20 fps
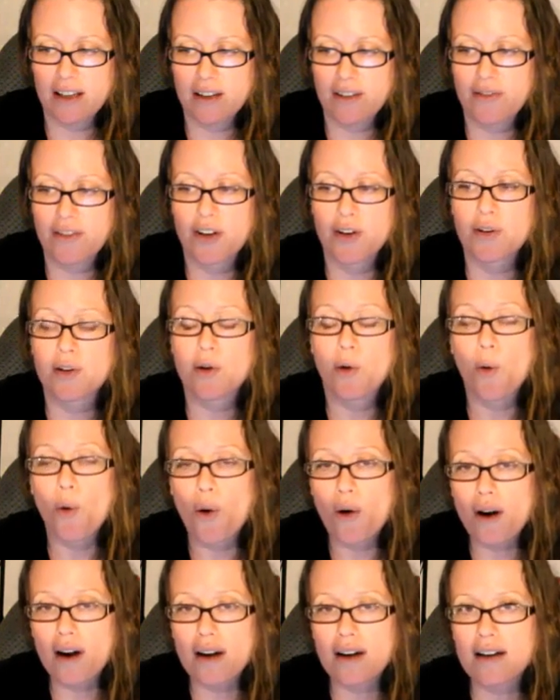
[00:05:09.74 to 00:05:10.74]
on the phone,
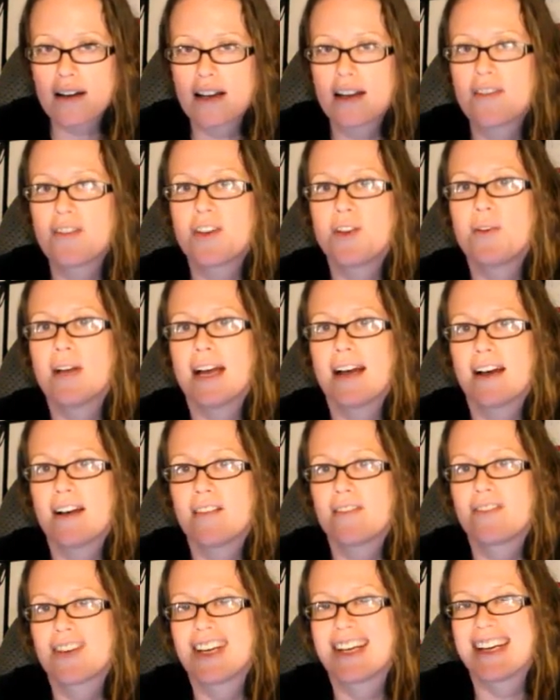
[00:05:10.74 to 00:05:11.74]
or if you
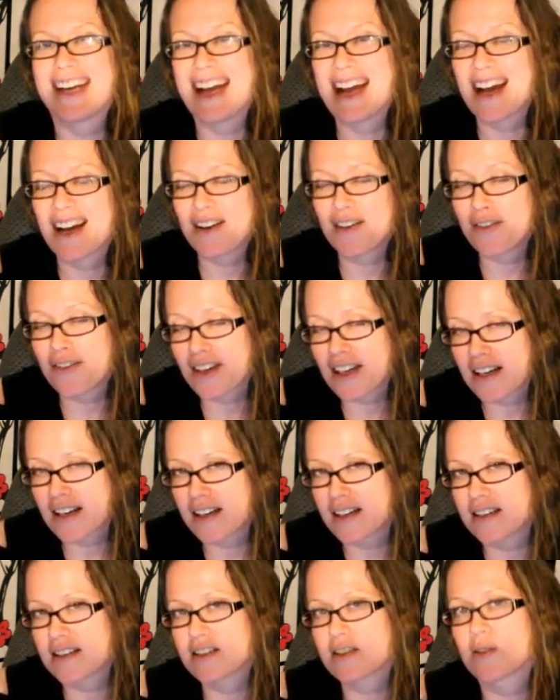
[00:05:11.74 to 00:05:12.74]
have an
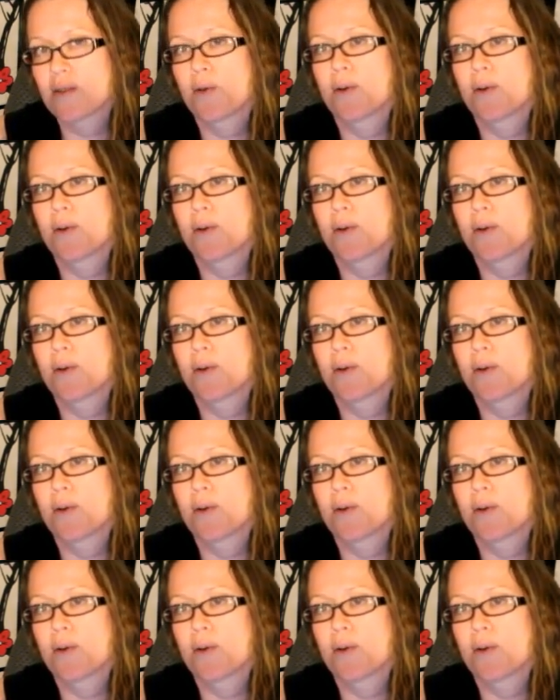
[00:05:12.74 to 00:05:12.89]
advocate